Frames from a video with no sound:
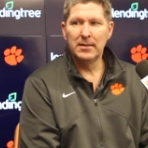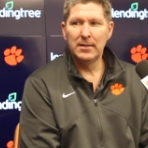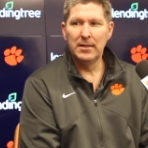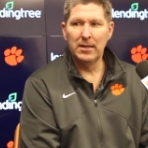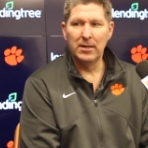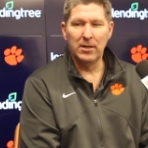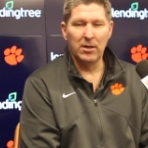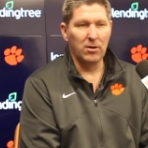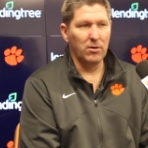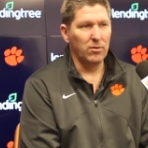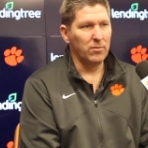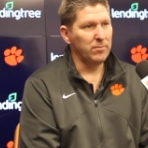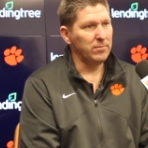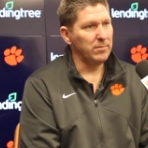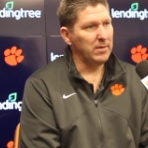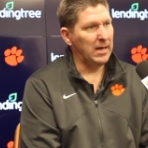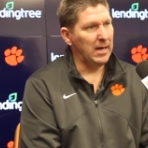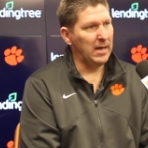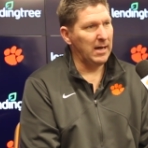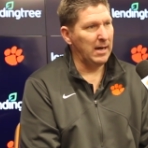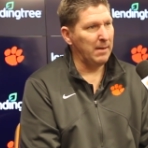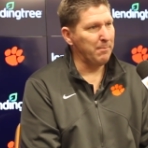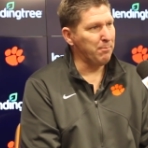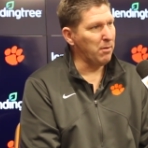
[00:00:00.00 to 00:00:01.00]
you
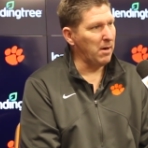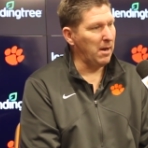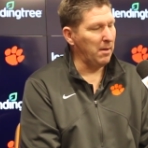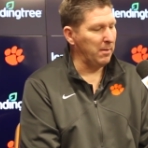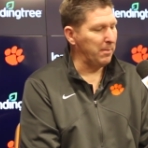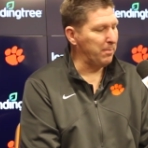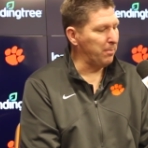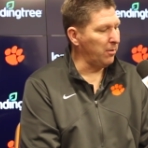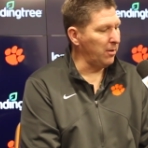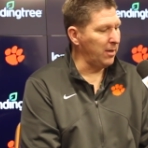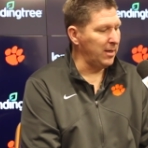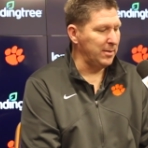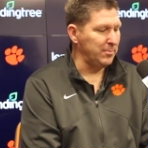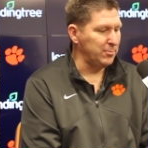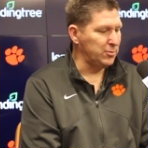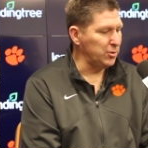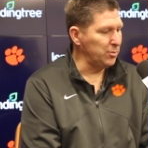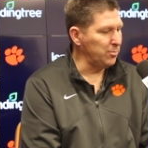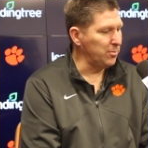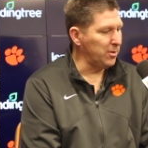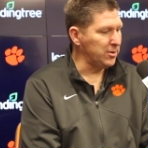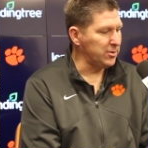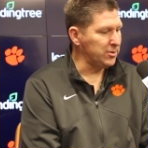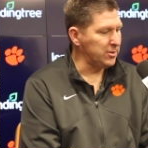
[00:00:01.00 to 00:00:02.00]
know I, I probably played him
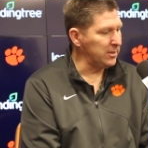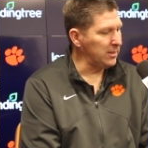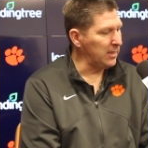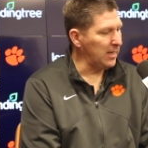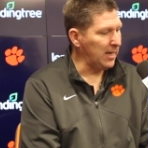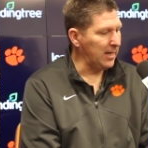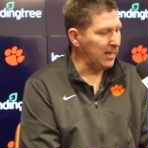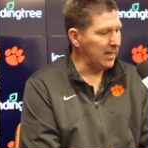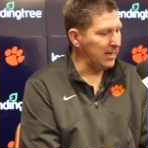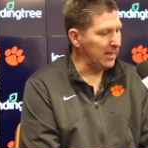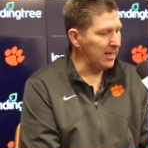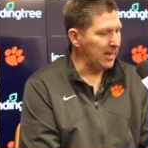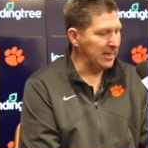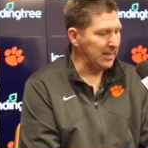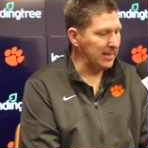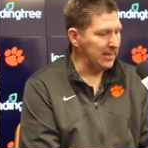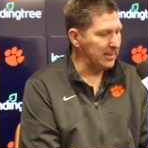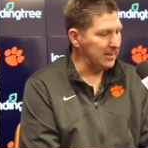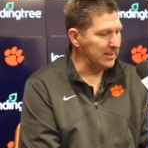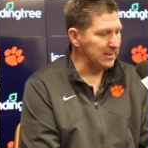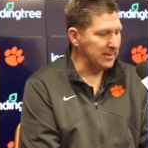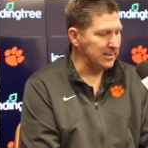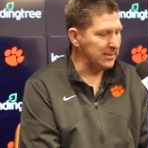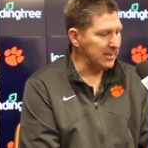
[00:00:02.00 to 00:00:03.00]
too much tonight. I, I, needed
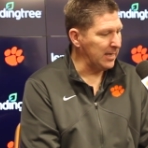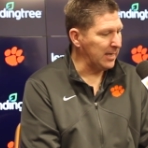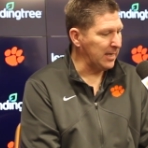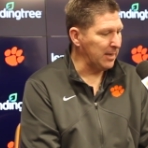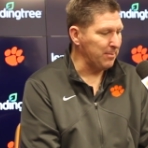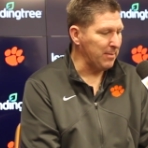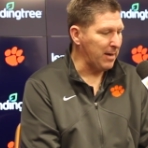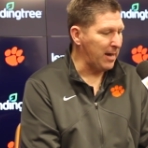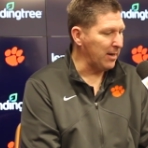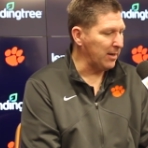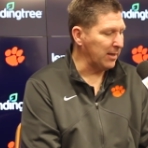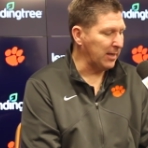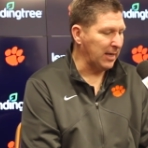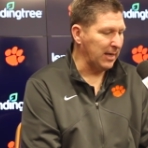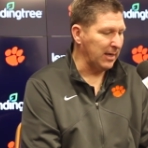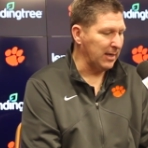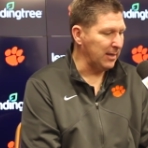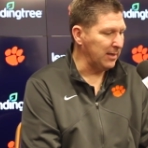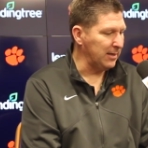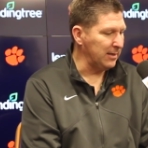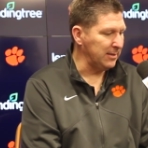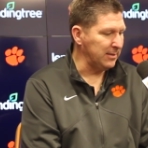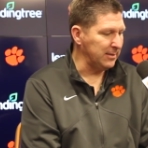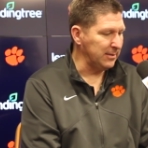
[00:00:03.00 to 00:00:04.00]
to take him out again
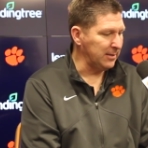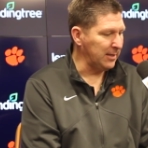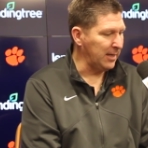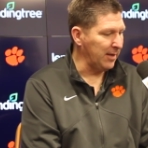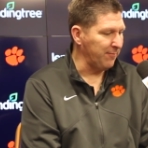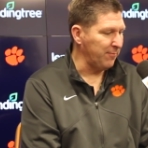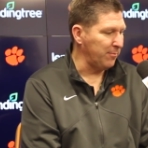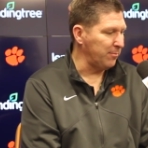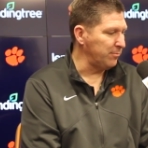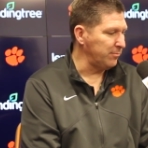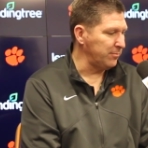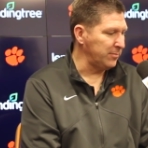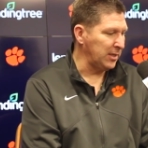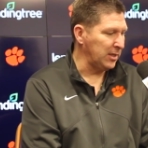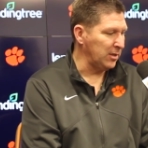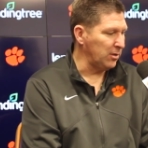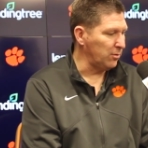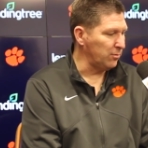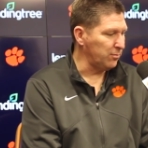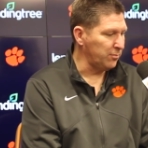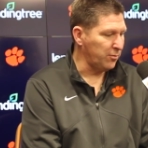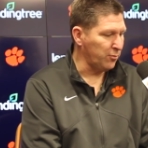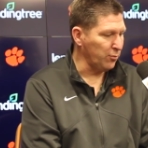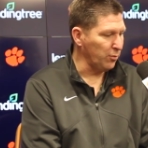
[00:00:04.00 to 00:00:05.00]
and give him you know
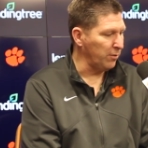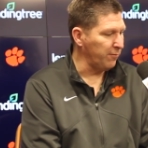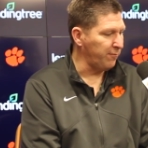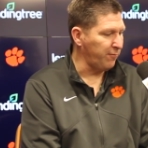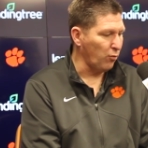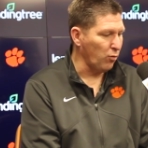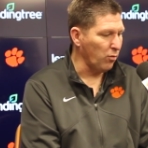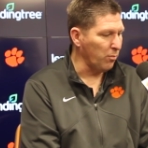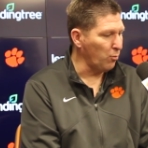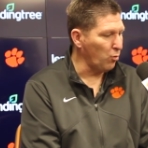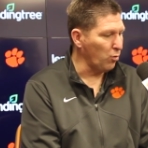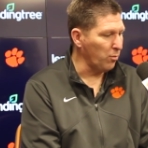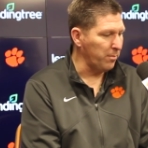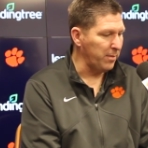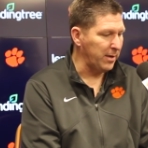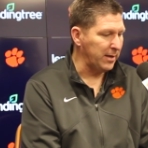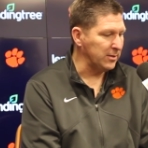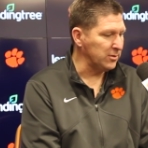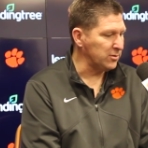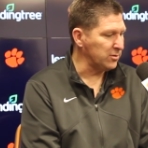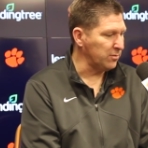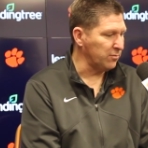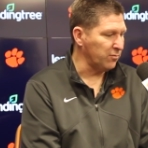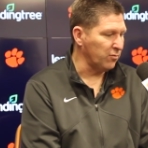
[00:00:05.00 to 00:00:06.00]
three or four more
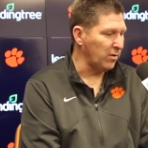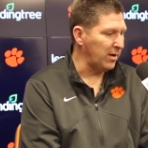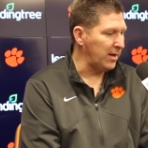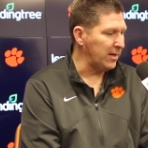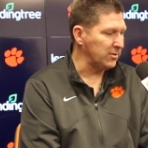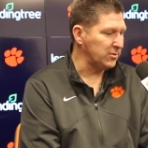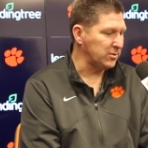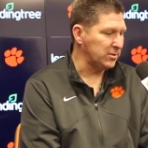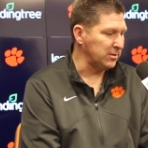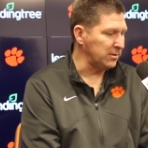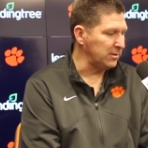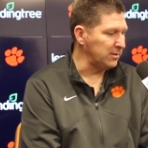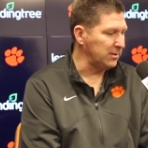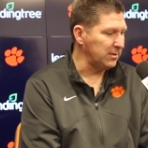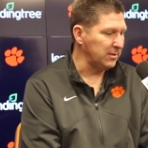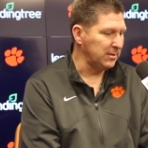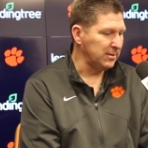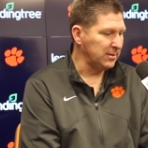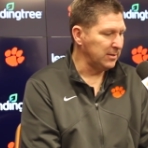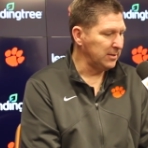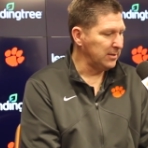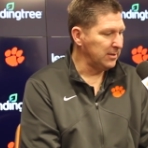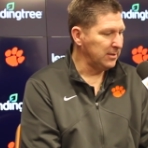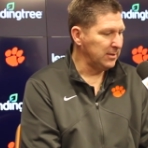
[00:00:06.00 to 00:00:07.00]
minutes of rest,
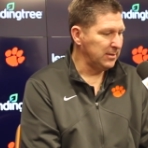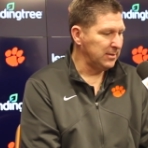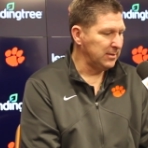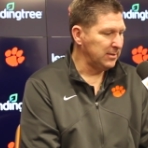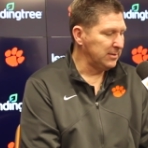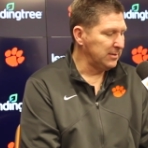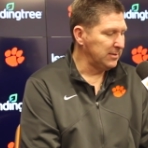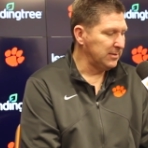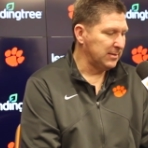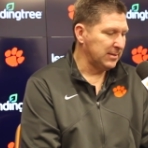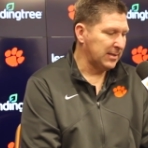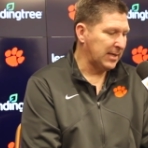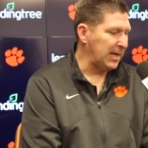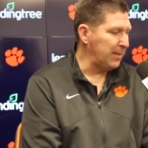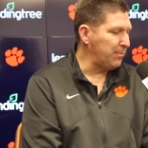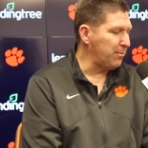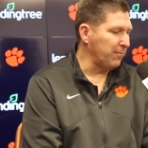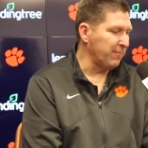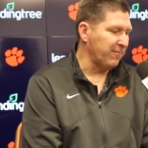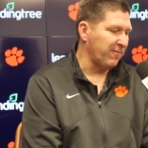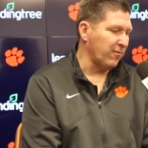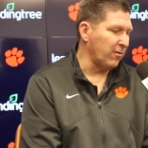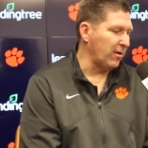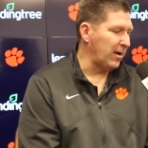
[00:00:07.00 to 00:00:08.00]
and keep
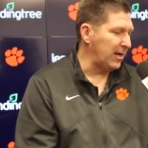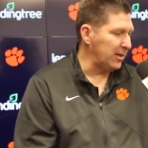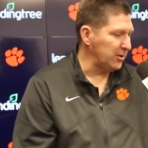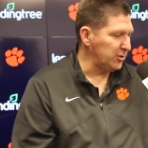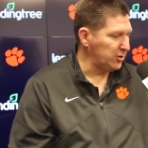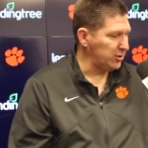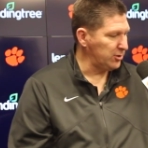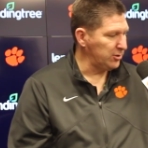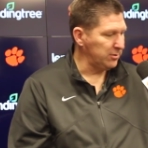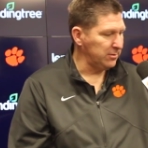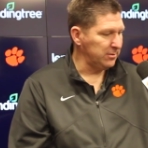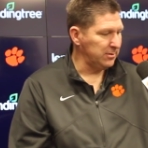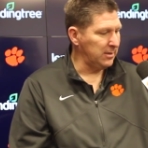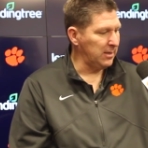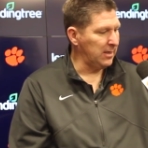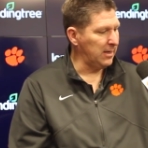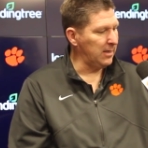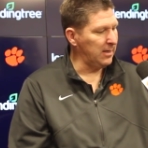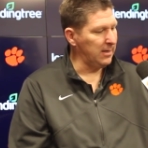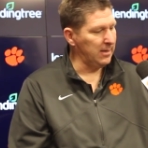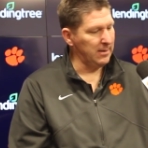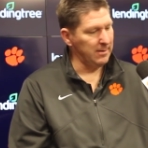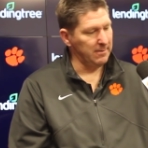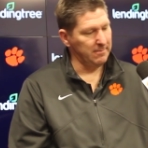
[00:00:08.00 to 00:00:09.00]
him fresh.
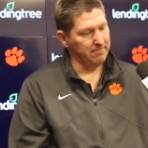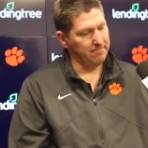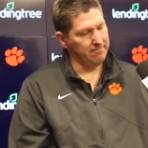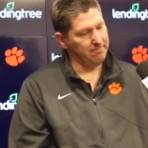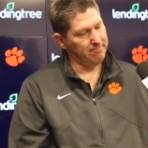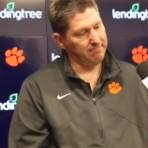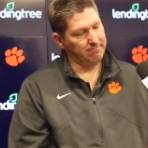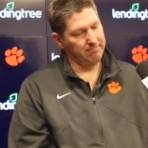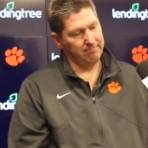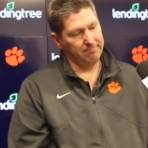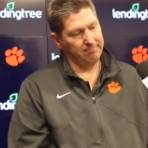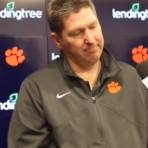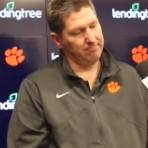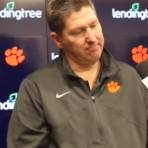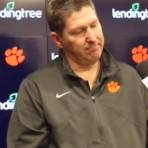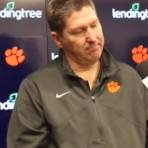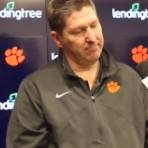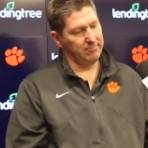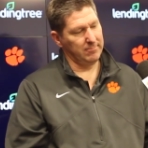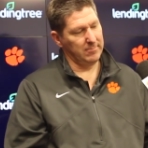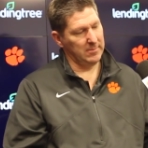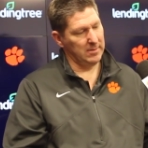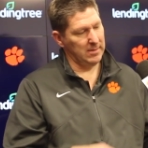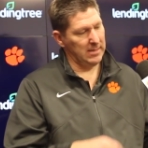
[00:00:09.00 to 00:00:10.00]
Um,
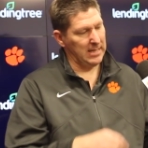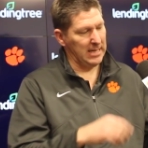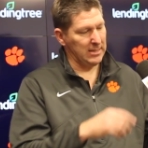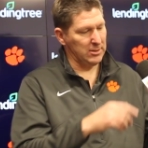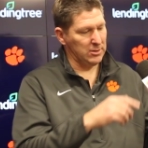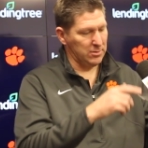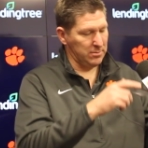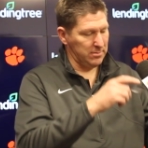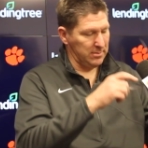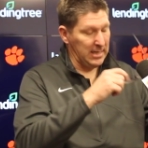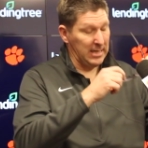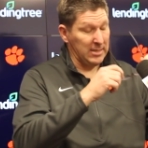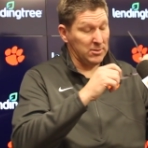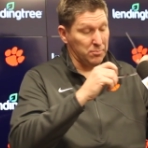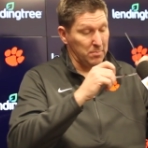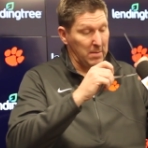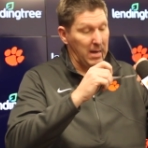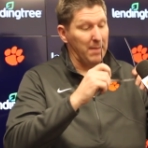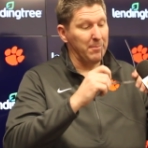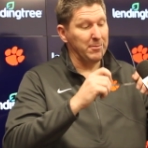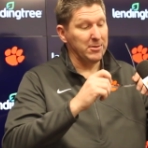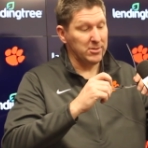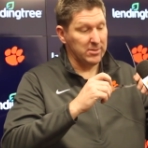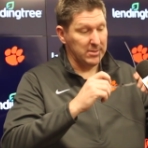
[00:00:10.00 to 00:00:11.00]
that's that's
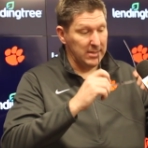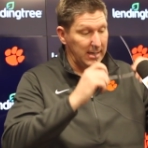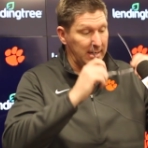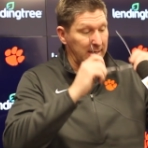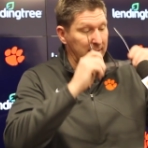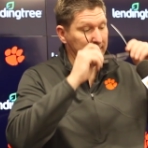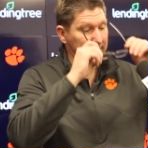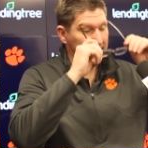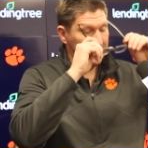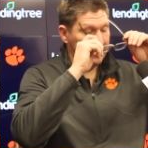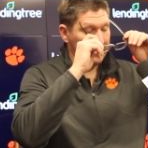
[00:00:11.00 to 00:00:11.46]
my mistake.